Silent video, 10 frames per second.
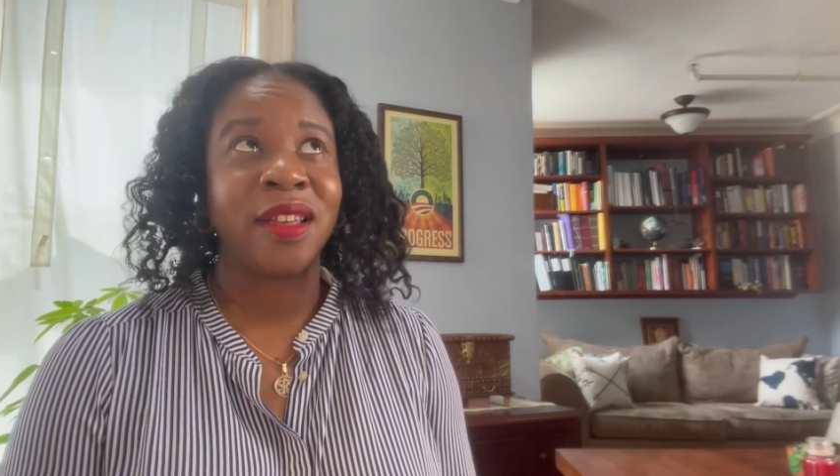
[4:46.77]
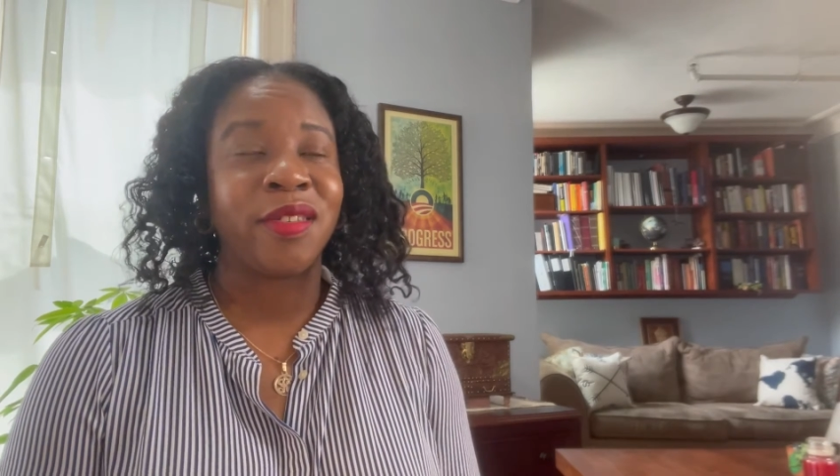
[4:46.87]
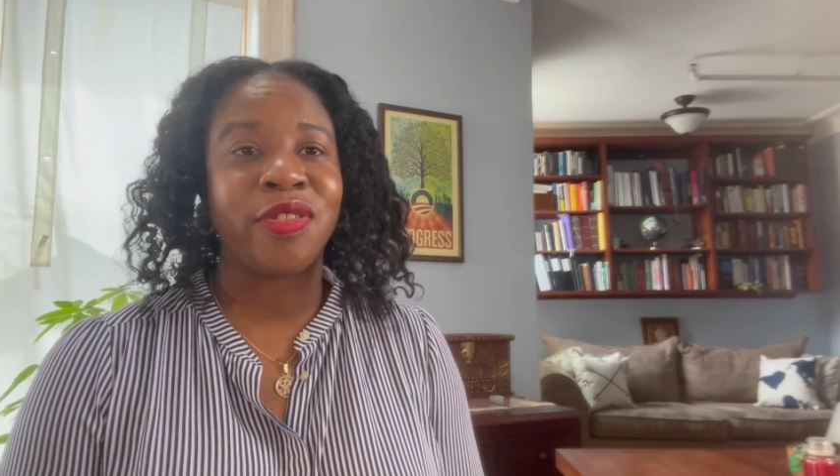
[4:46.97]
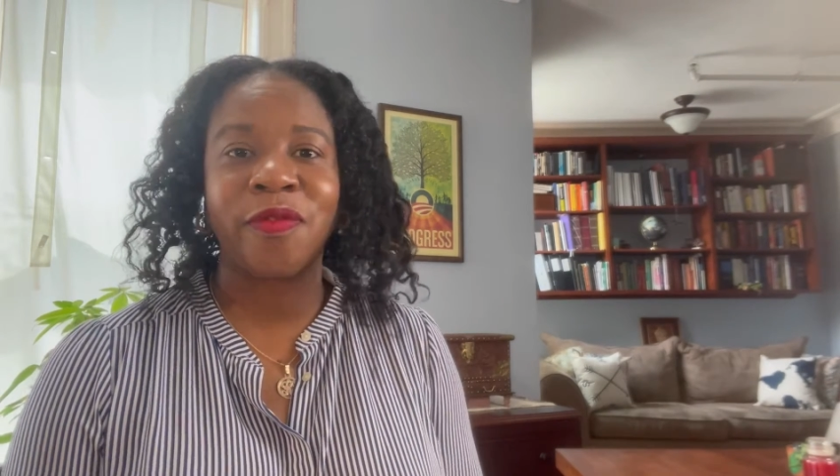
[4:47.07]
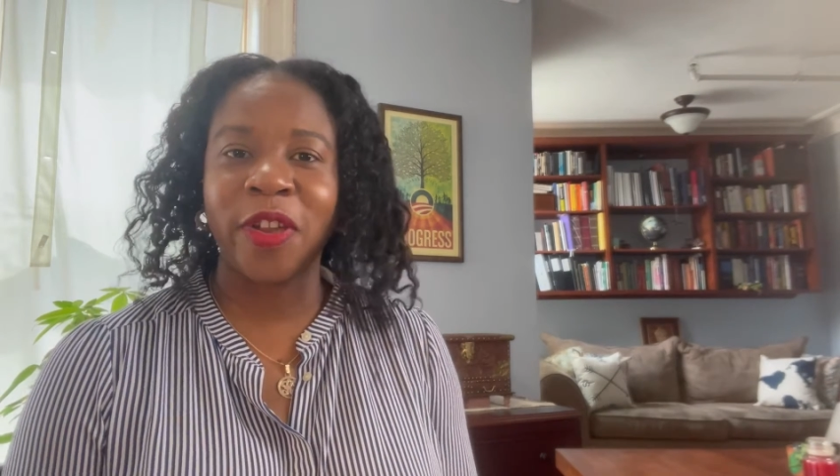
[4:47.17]

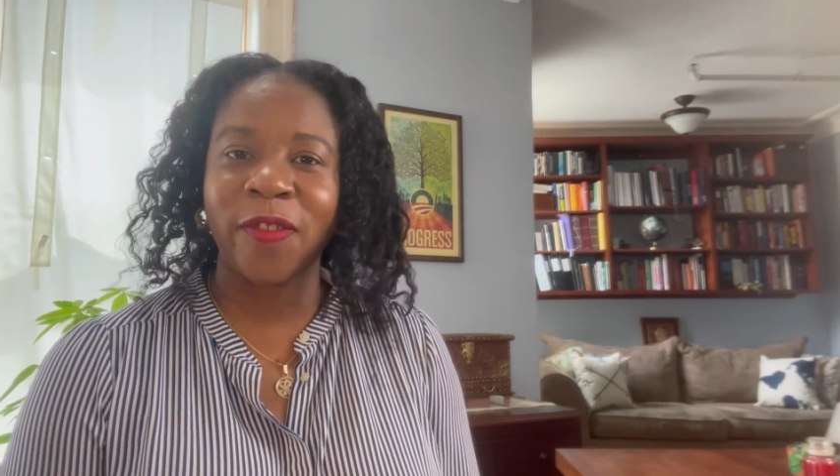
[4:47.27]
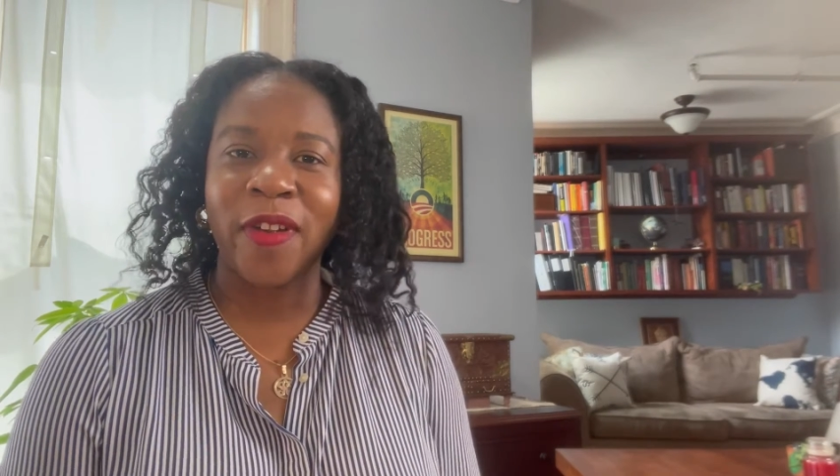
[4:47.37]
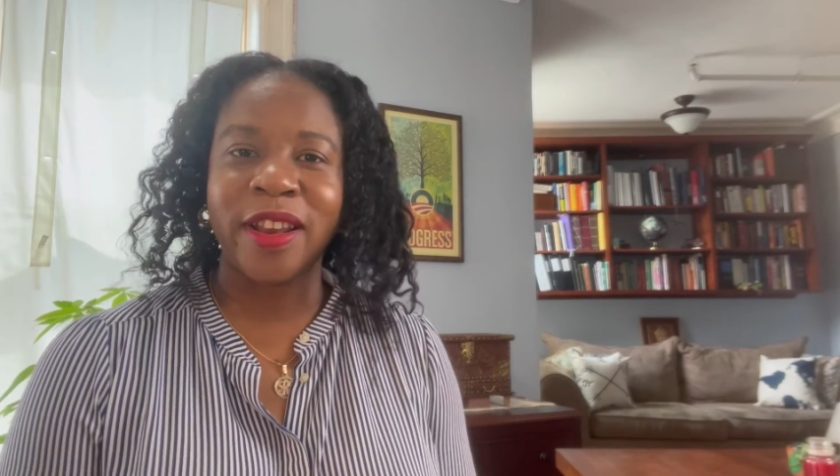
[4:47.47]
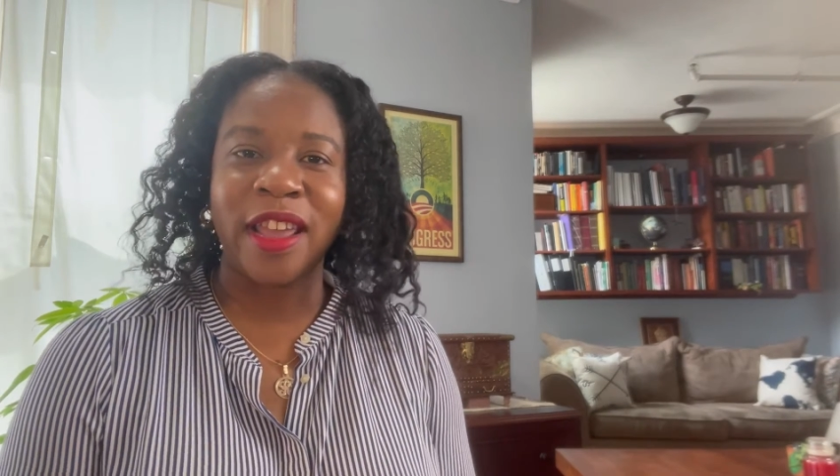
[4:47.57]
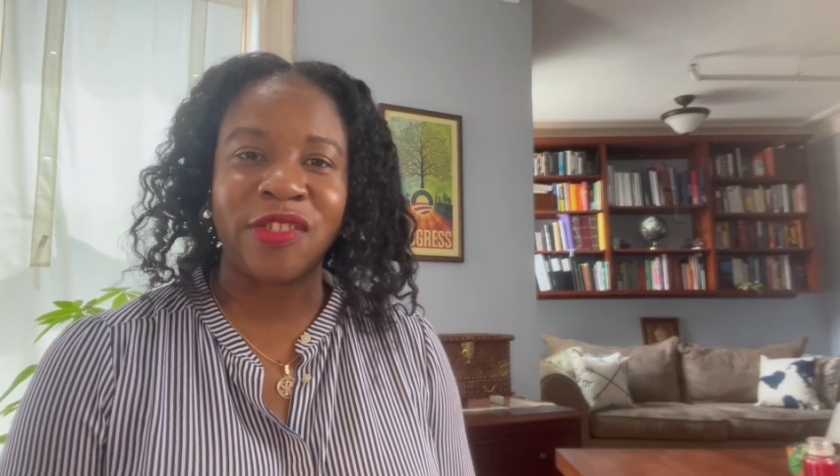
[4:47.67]
severe
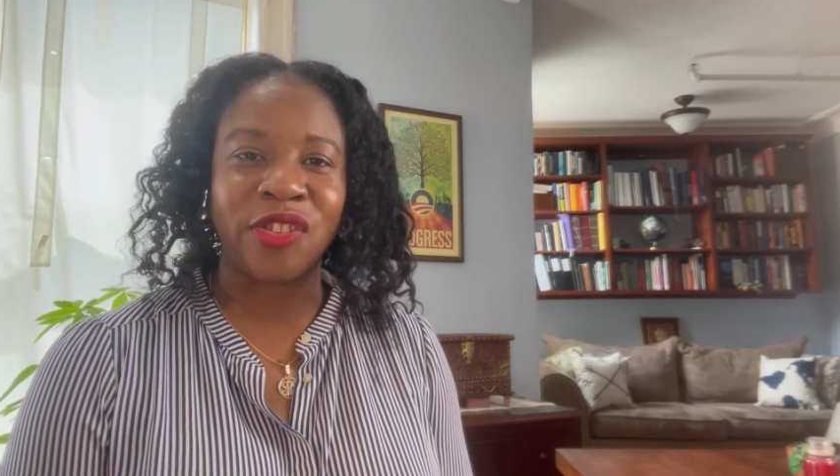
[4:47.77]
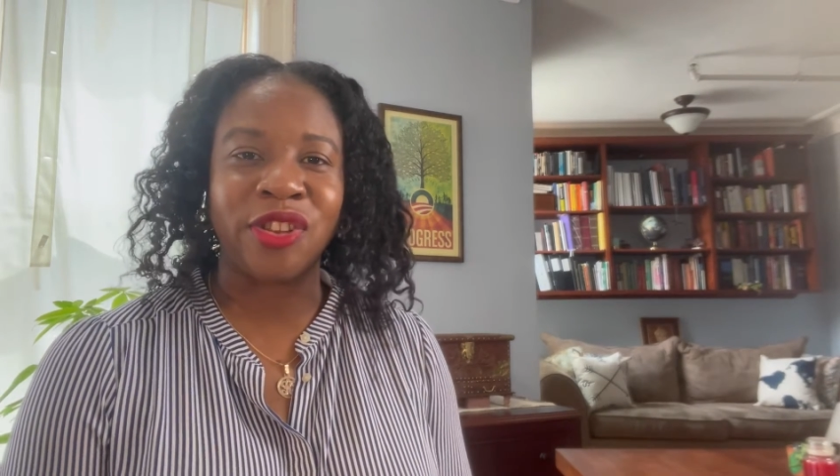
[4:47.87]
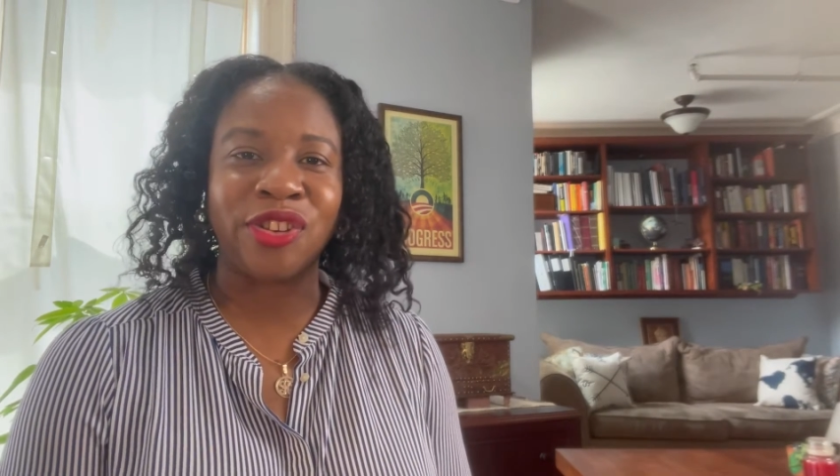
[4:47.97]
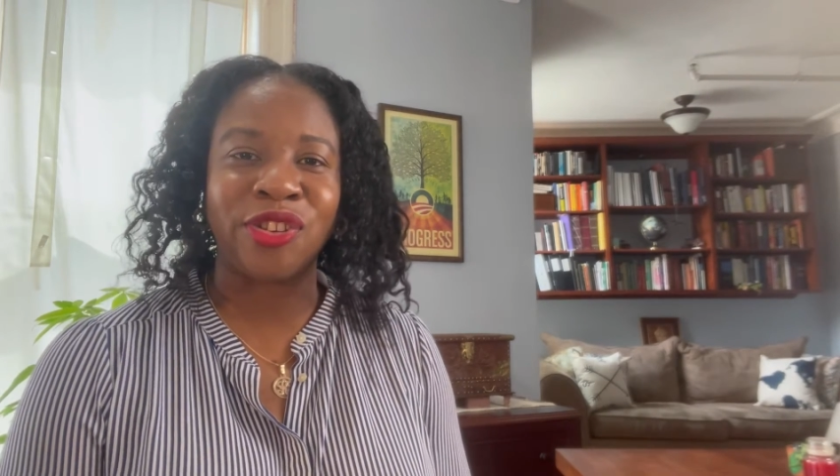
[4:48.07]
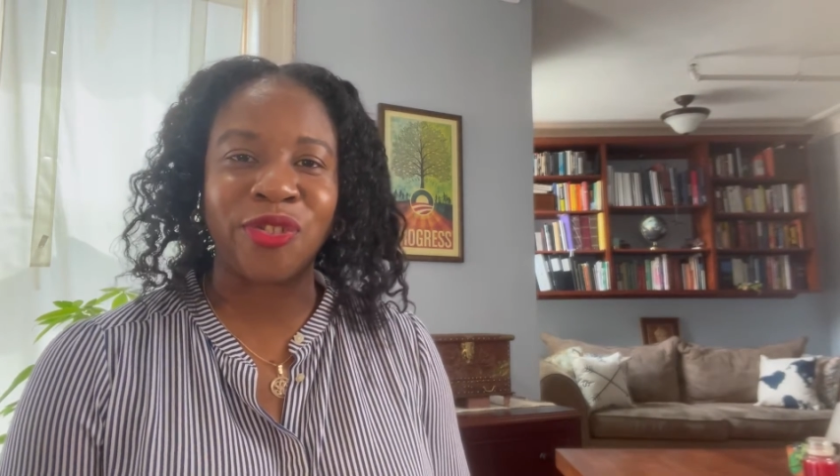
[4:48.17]
financial
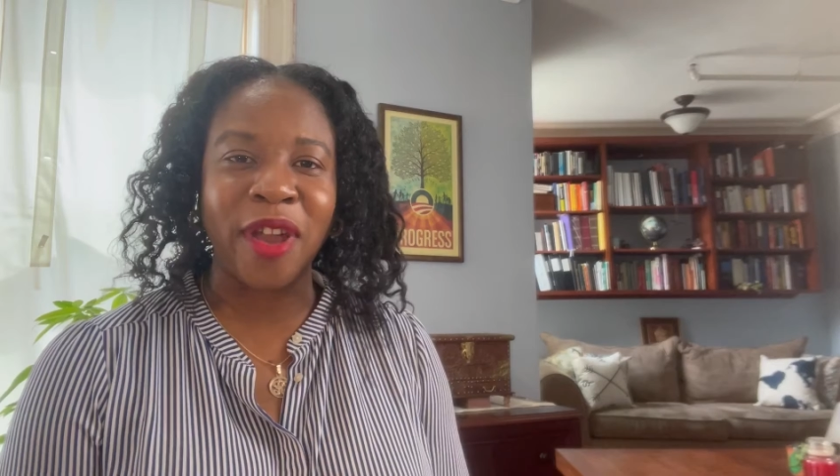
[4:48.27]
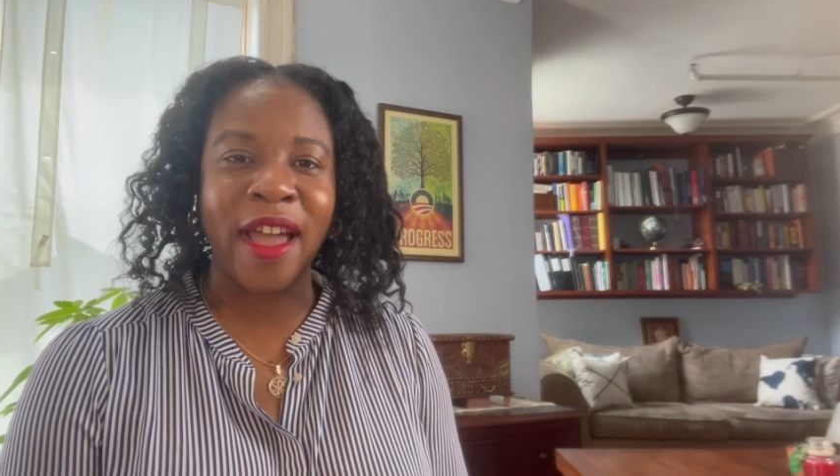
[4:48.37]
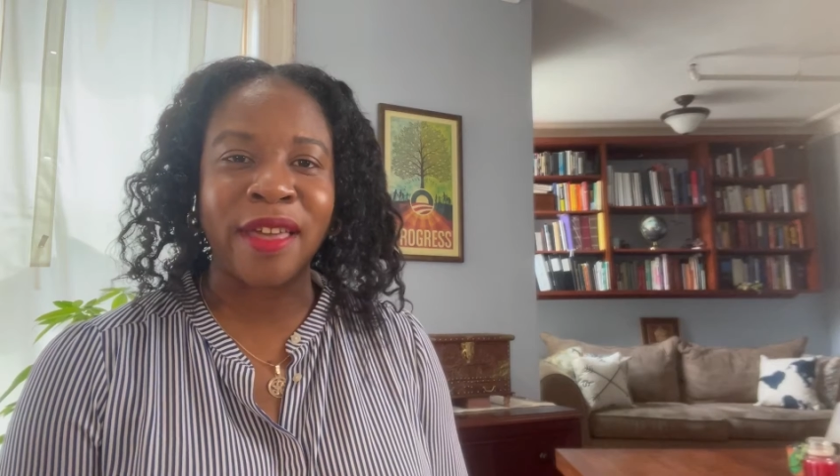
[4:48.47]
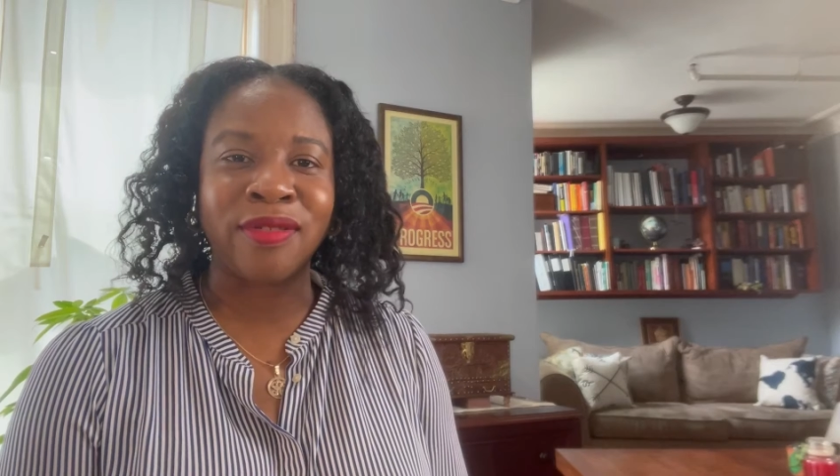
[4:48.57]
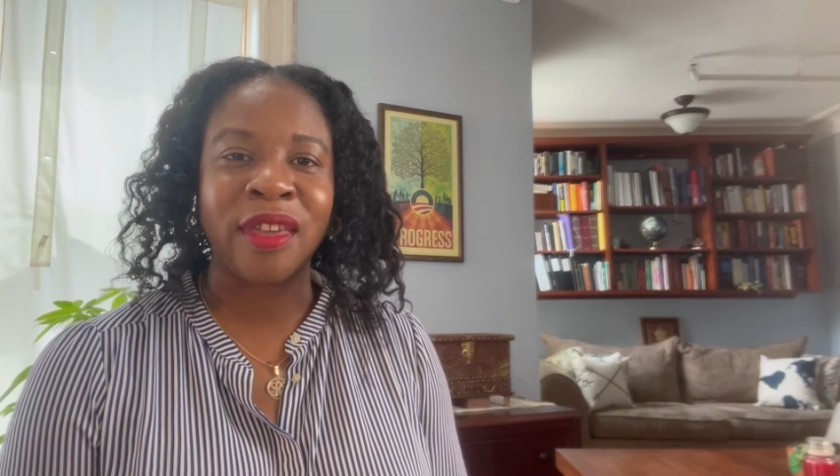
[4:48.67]

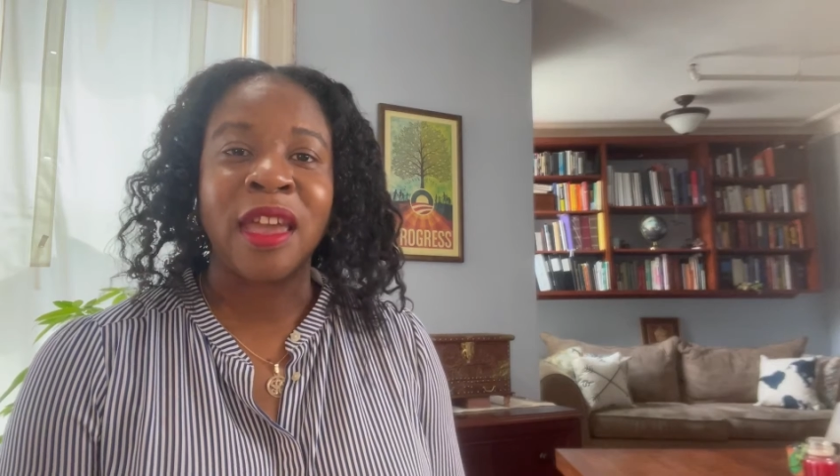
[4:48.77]
distress,